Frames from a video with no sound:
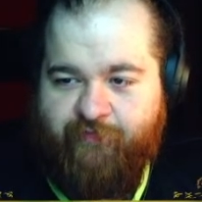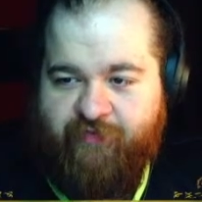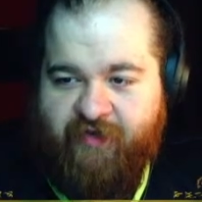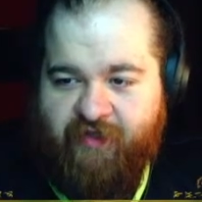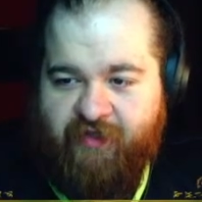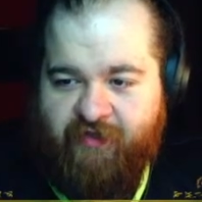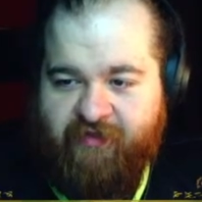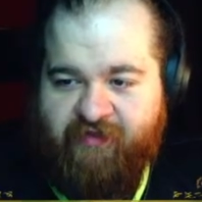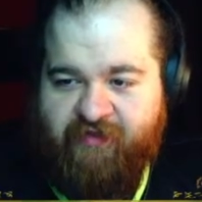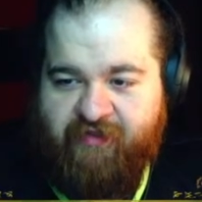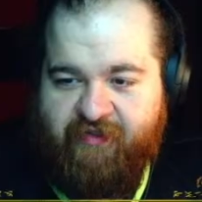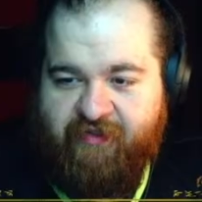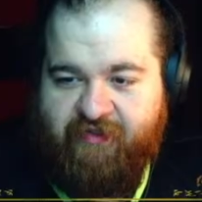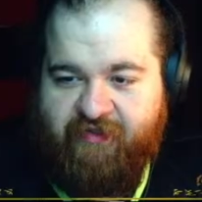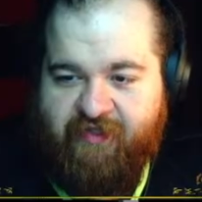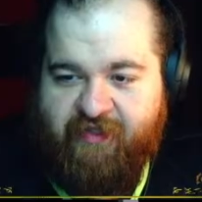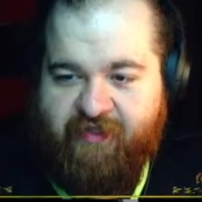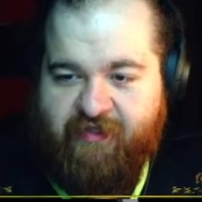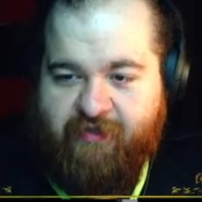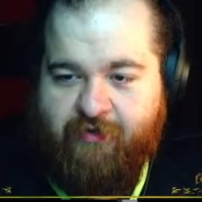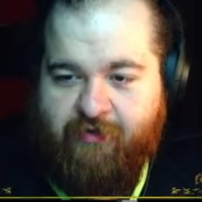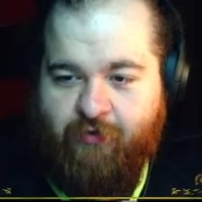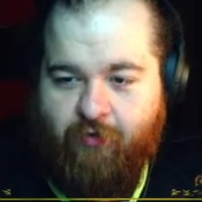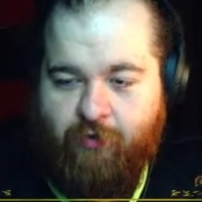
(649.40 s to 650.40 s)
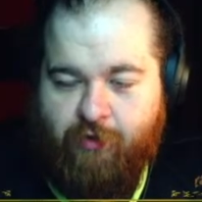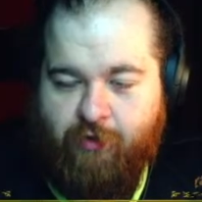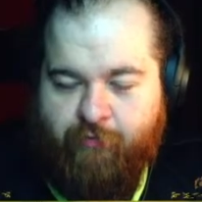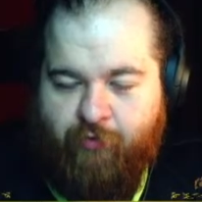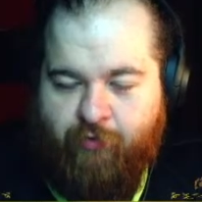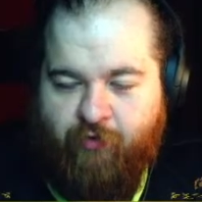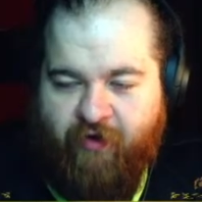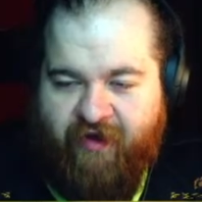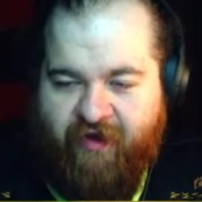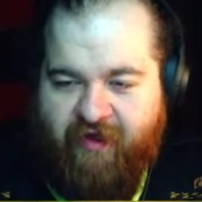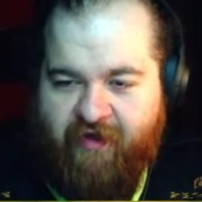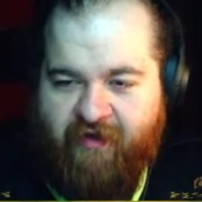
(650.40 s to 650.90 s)
a little corner
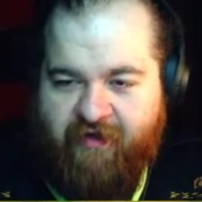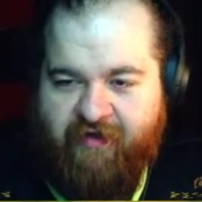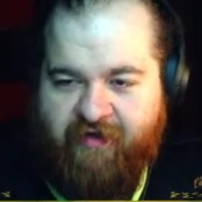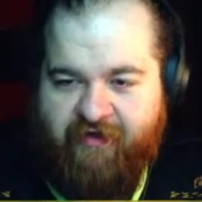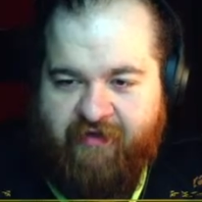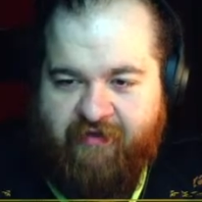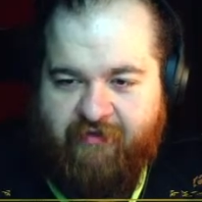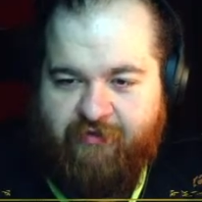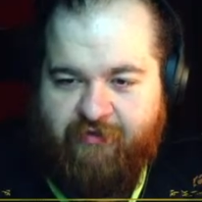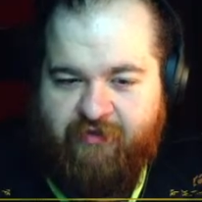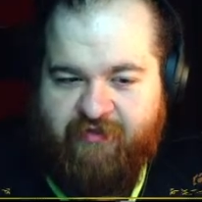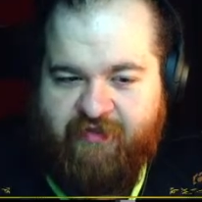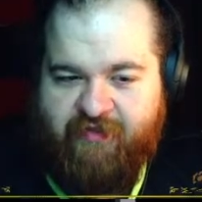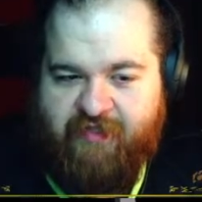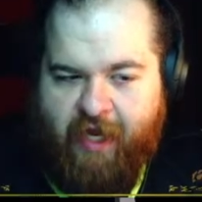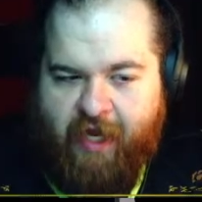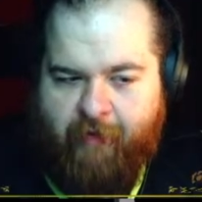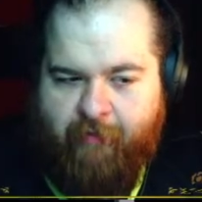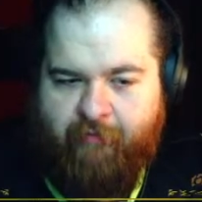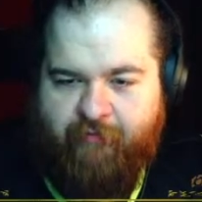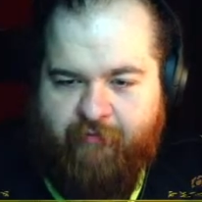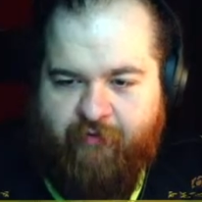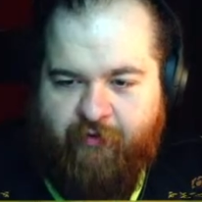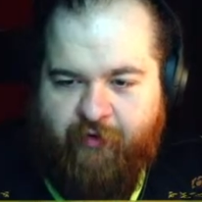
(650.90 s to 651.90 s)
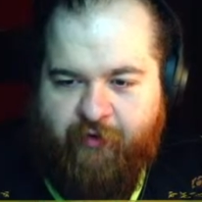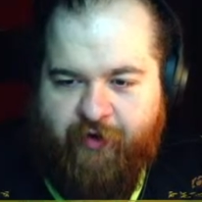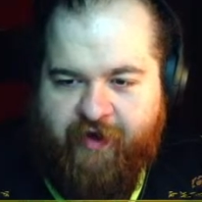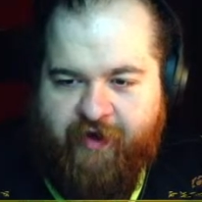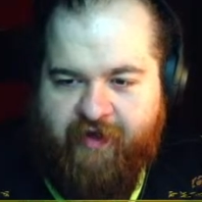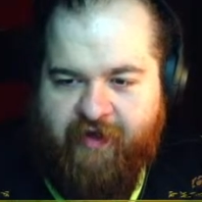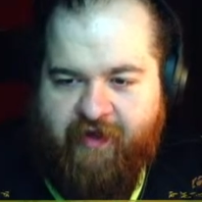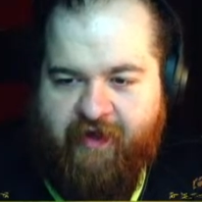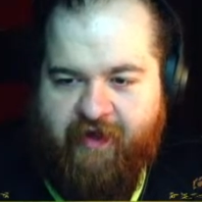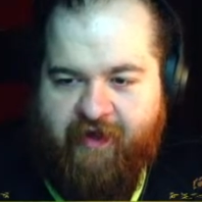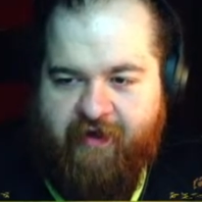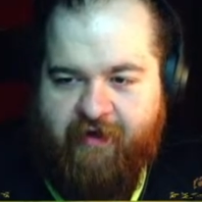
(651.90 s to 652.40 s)
point, you know, a little stopping point,
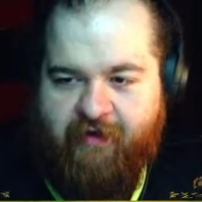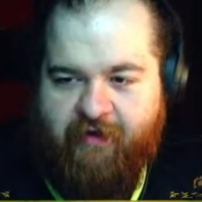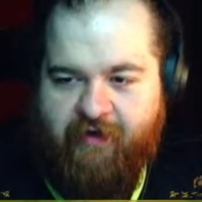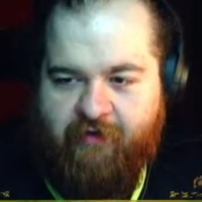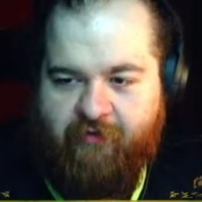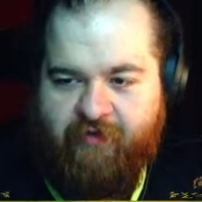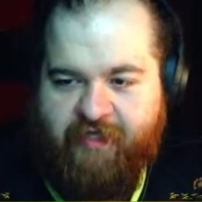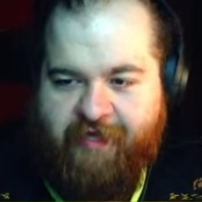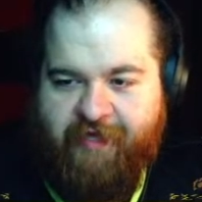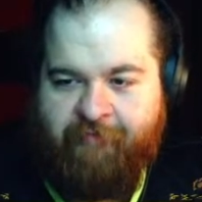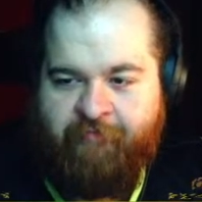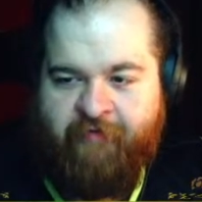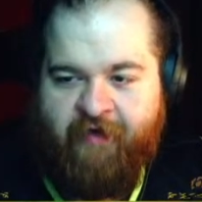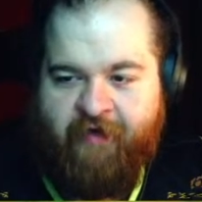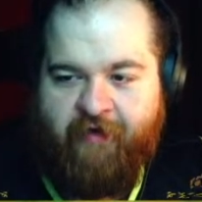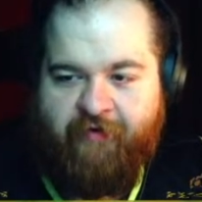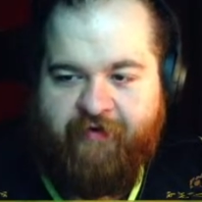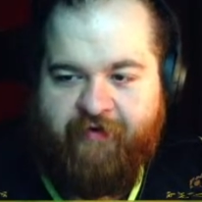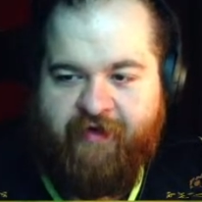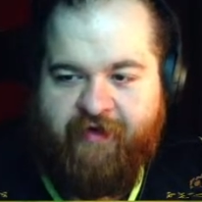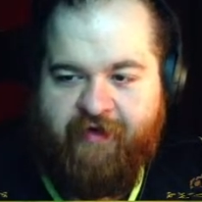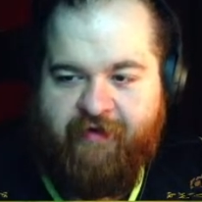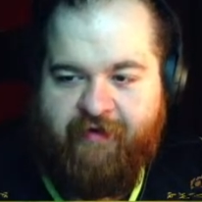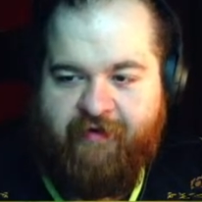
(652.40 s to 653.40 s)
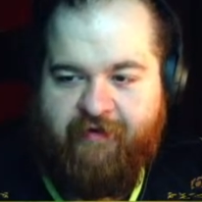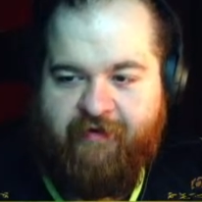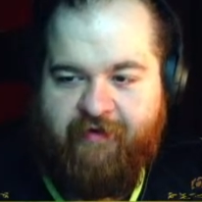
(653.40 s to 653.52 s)
and it'll keep going